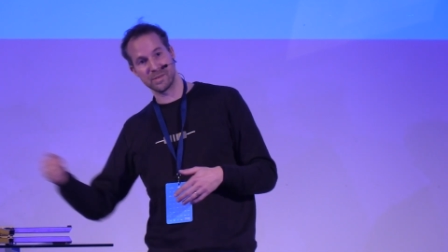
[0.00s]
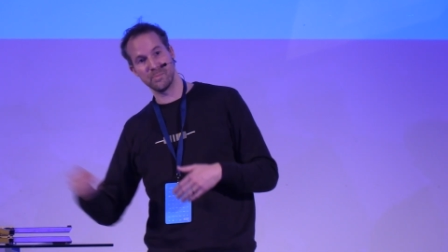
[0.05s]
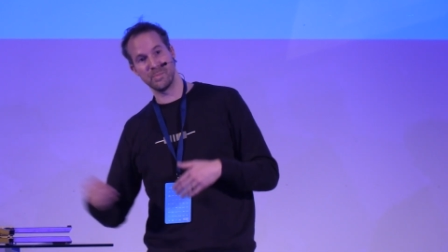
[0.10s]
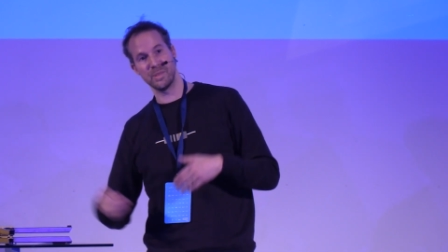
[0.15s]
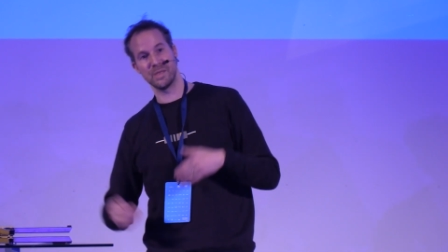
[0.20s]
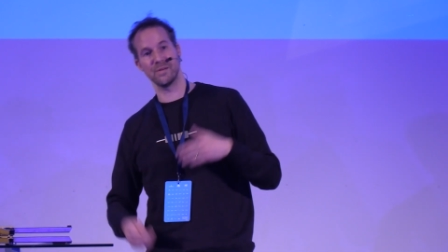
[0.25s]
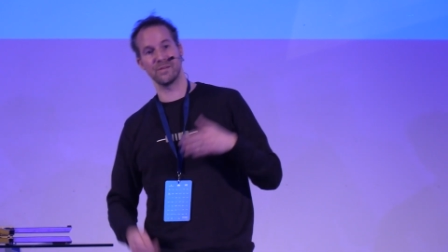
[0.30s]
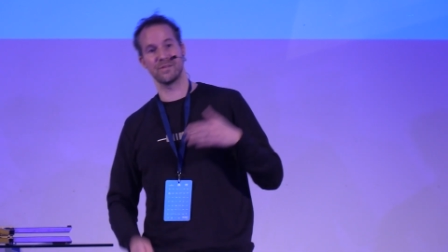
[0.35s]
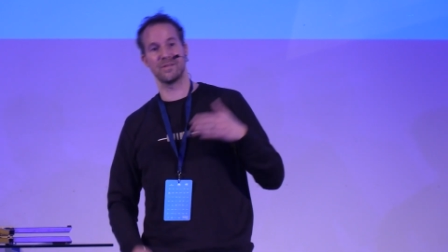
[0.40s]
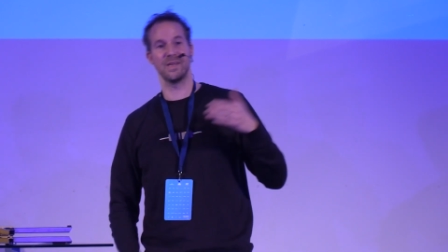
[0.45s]

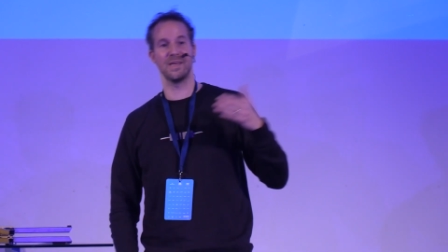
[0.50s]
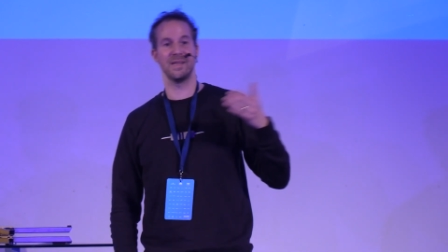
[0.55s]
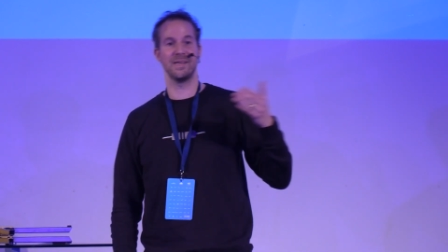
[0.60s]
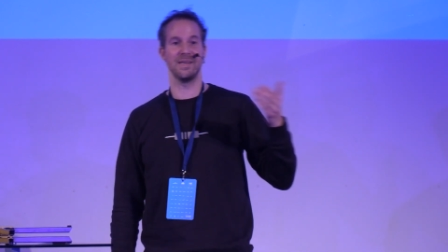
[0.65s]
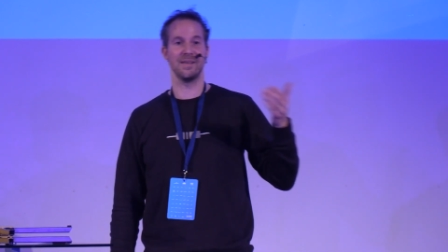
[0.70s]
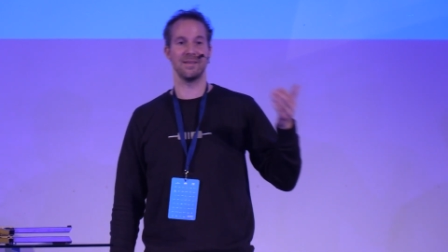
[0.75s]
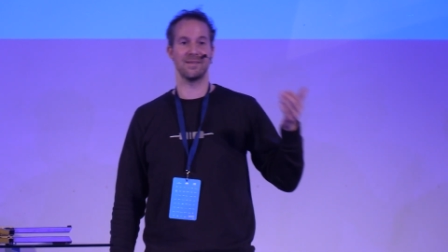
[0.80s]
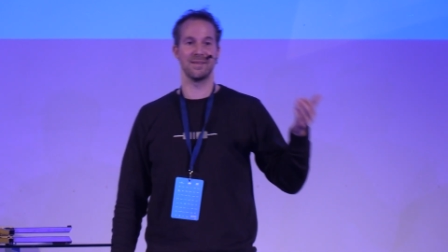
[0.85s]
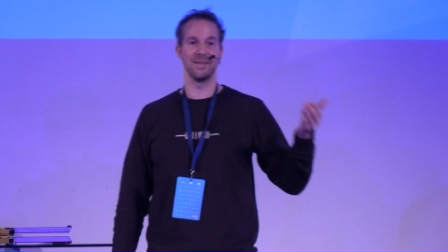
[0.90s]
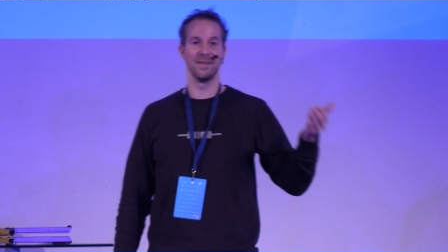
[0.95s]
because they
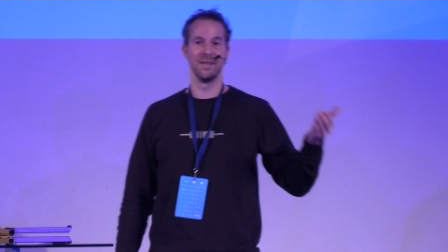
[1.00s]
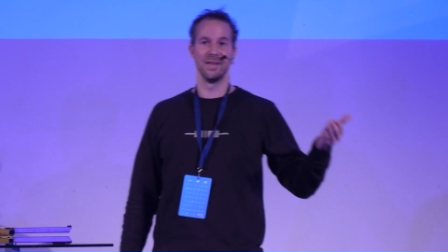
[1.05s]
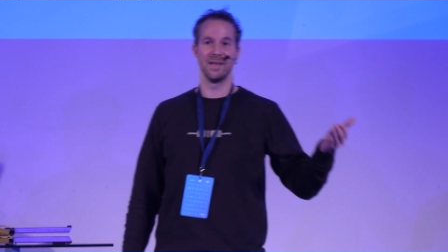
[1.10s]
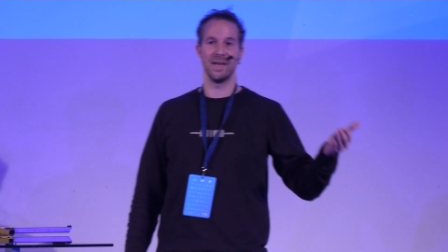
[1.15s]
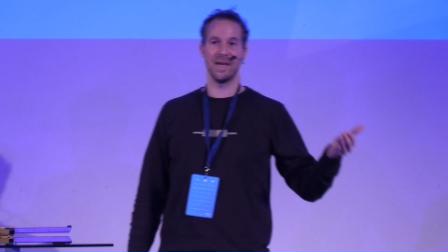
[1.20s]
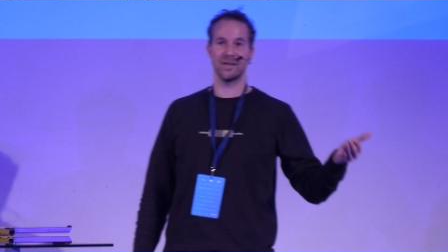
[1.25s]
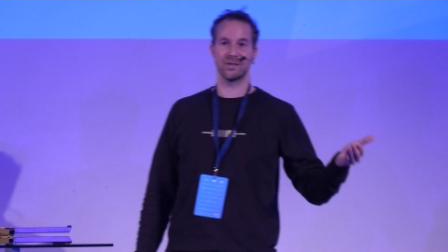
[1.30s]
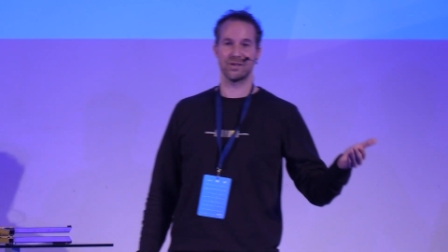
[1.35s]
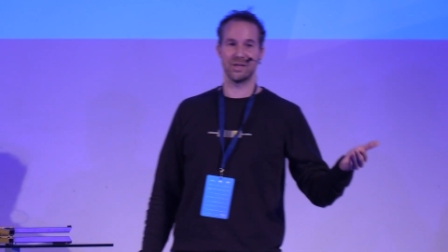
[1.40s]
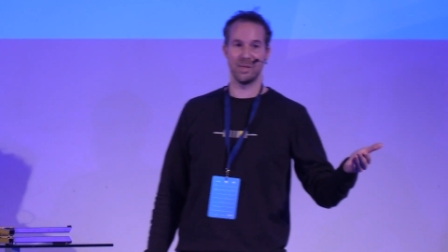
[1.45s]
did
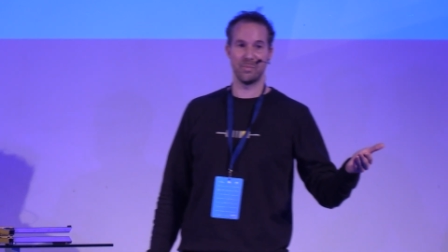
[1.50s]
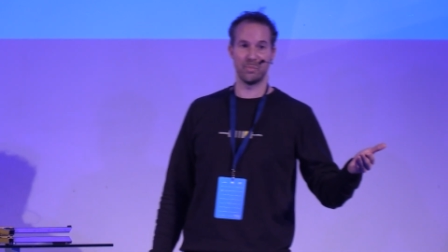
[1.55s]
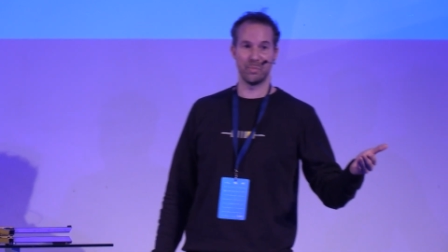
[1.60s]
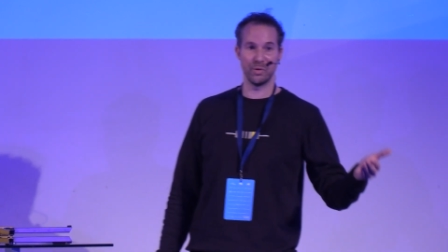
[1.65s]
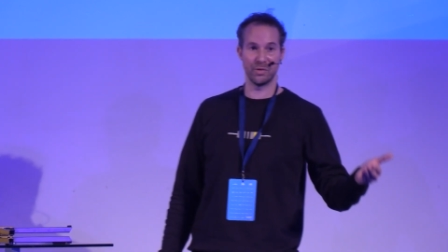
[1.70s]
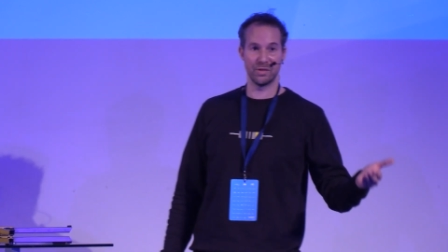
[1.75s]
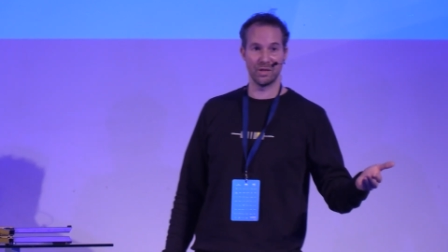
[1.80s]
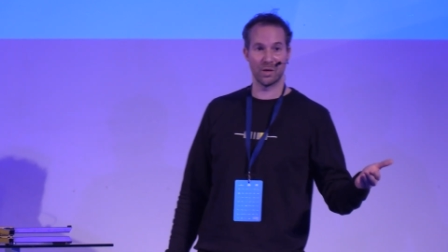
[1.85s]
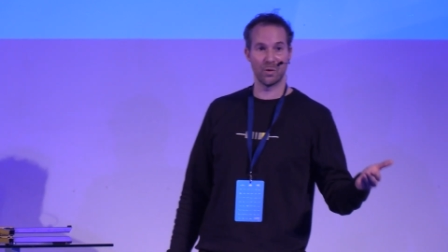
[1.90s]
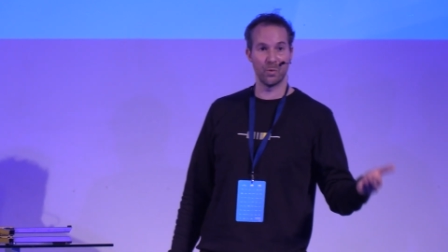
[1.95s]
actually
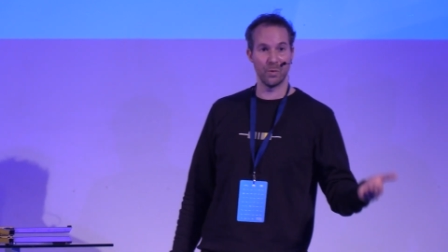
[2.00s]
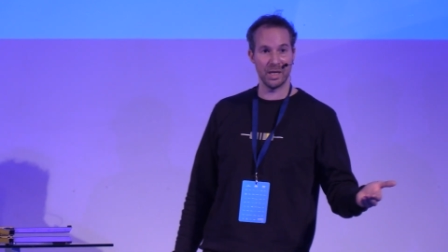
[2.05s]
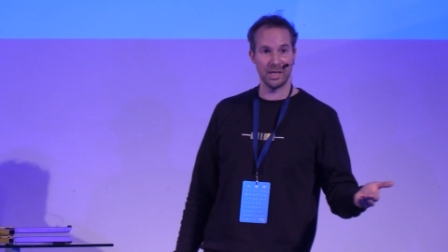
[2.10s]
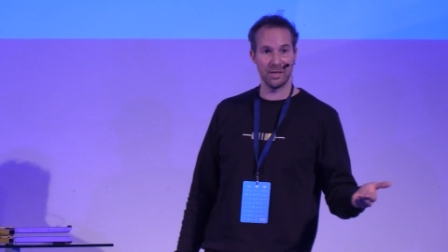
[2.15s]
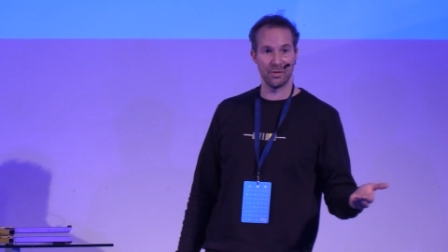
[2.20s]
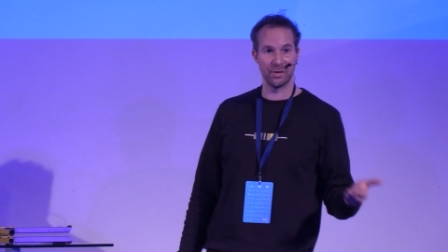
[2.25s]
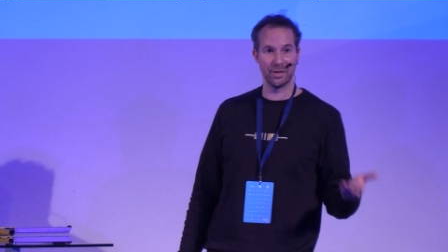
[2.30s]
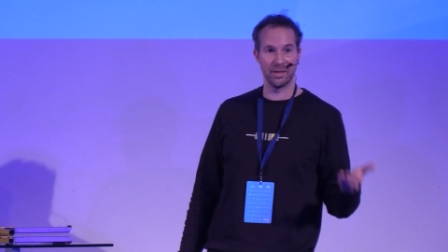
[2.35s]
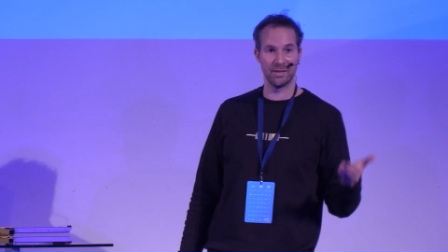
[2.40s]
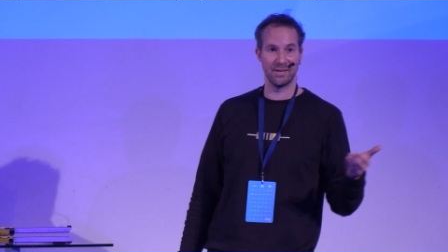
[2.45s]
put the
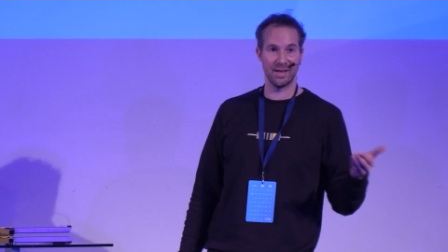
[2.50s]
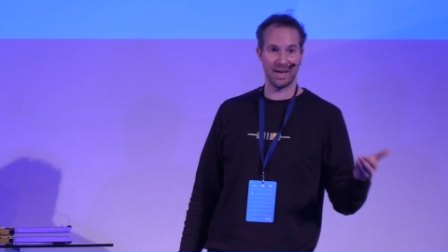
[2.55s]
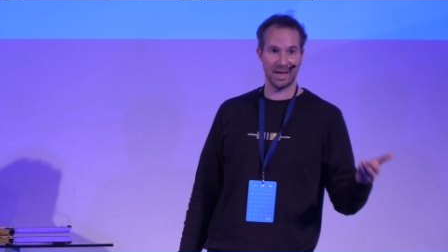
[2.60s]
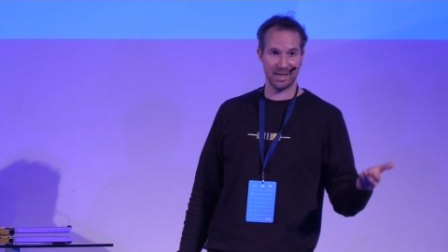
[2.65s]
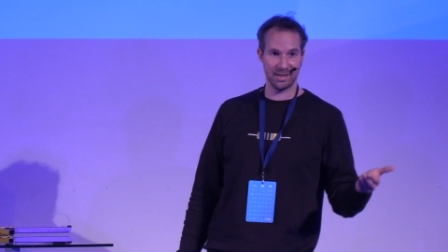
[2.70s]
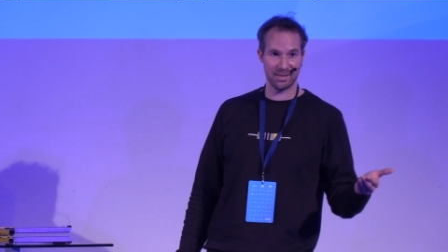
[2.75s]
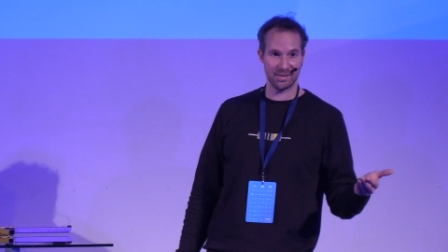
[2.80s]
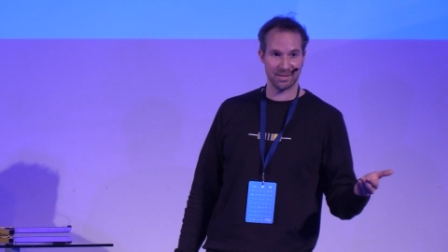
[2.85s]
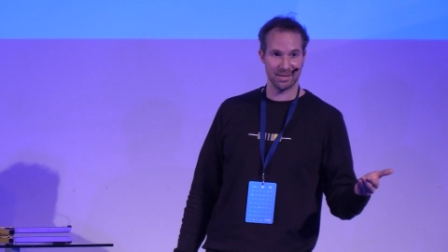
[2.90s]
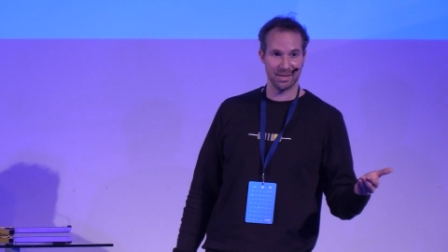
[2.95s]
queen on a
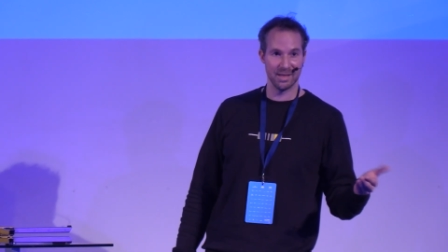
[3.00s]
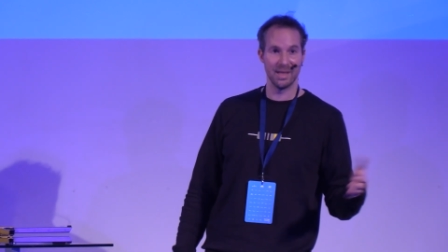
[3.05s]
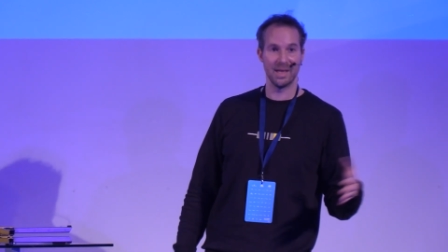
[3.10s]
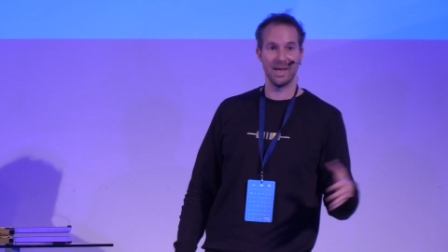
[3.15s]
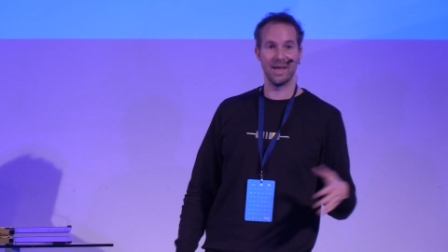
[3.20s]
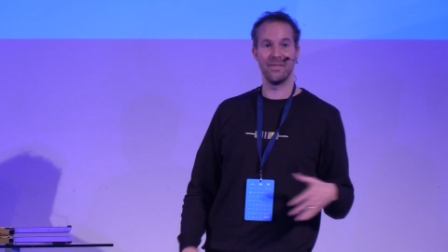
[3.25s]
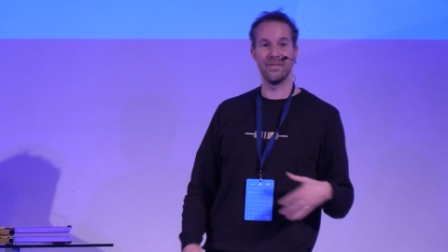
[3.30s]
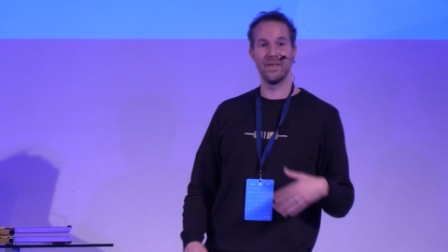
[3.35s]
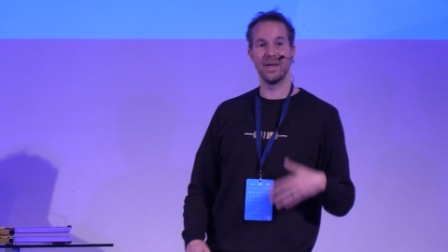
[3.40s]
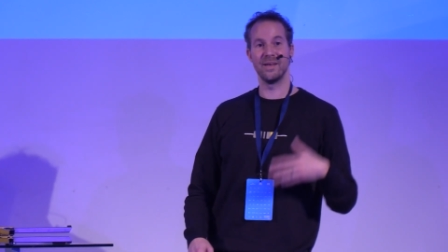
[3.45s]
diet,
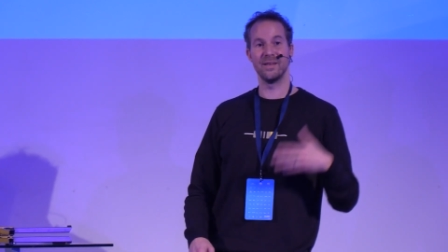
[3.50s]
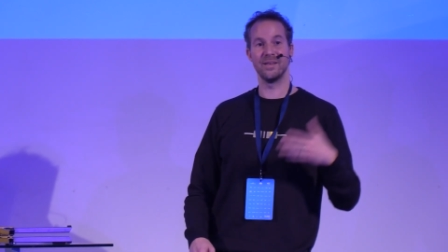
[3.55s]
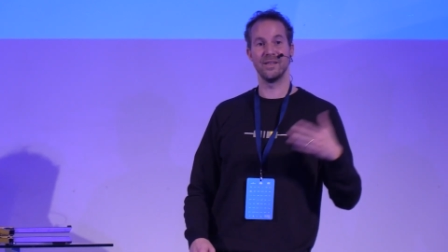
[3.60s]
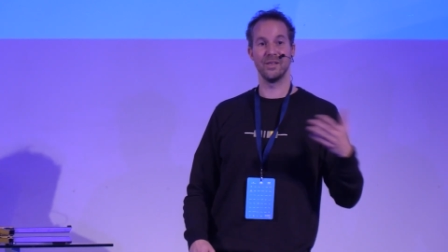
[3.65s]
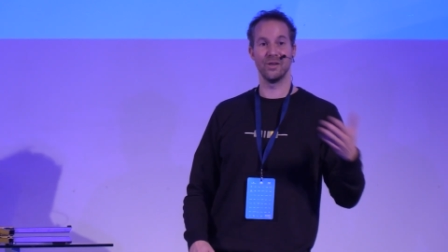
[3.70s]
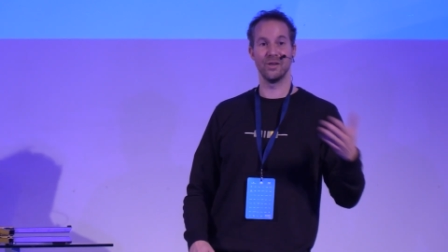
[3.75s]
and then the